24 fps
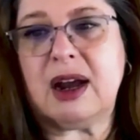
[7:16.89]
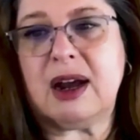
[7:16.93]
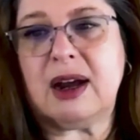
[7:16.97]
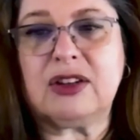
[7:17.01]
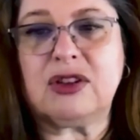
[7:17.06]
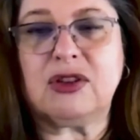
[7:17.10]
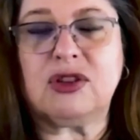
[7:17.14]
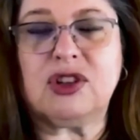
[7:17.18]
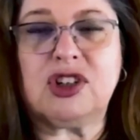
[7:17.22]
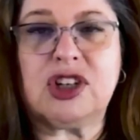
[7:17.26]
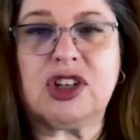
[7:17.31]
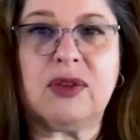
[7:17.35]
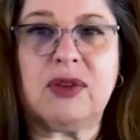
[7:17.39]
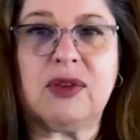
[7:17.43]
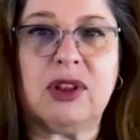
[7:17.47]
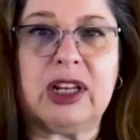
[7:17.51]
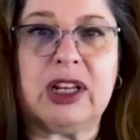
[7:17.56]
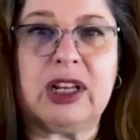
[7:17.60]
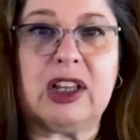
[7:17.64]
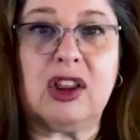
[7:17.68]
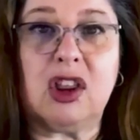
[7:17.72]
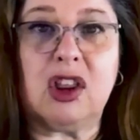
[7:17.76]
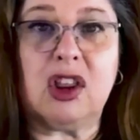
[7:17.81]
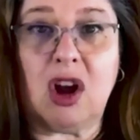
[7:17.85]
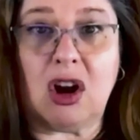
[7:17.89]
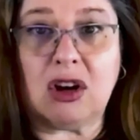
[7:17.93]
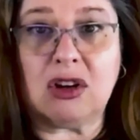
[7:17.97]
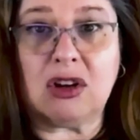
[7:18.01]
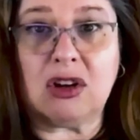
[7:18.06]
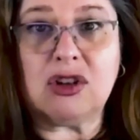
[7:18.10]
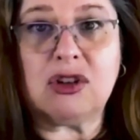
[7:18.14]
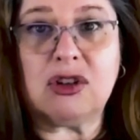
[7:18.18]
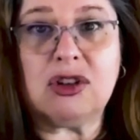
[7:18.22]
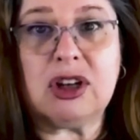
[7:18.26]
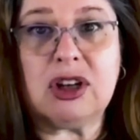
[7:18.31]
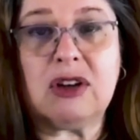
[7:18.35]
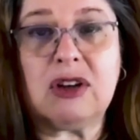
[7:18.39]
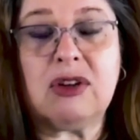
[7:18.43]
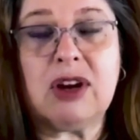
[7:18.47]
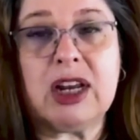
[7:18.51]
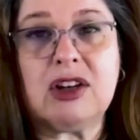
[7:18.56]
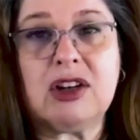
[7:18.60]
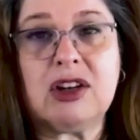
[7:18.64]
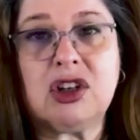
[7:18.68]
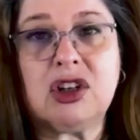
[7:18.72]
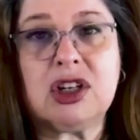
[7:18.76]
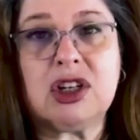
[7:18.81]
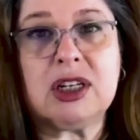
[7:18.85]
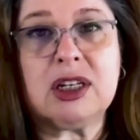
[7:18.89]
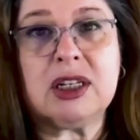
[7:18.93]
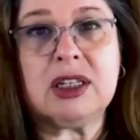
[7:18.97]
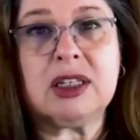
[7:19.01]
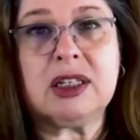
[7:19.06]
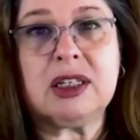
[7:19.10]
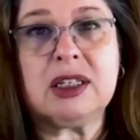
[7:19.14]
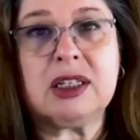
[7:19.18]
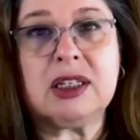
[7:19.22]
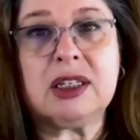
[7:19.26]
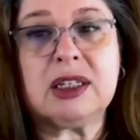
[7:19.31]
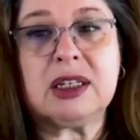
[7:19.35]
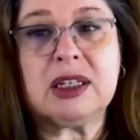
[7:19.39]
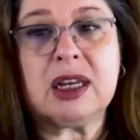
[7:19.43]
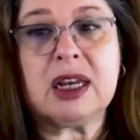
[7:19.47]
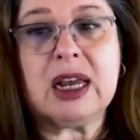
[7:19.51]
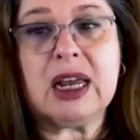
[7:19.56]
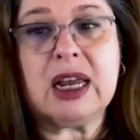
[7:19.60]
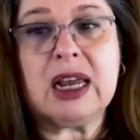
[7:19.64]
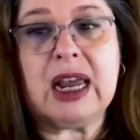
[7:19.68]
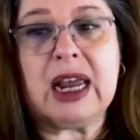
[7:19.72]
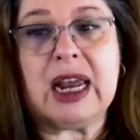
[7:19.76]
These are generally larger donations,